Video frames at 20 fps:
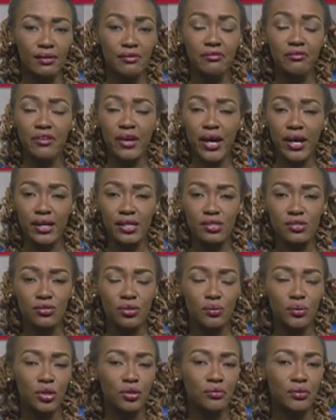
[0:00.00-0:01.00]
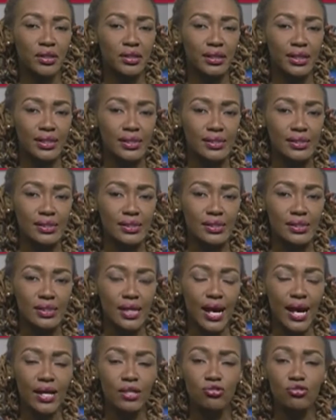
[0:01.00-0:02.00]
effects from COVID
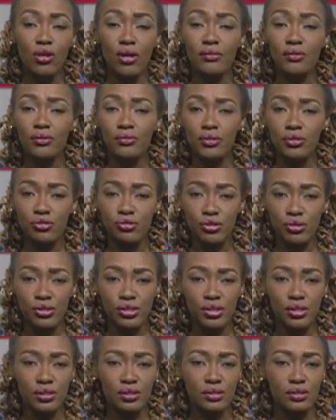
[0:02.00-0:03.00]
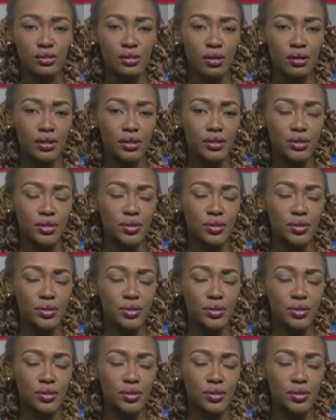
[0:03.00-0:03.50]
19 and travel restrictions started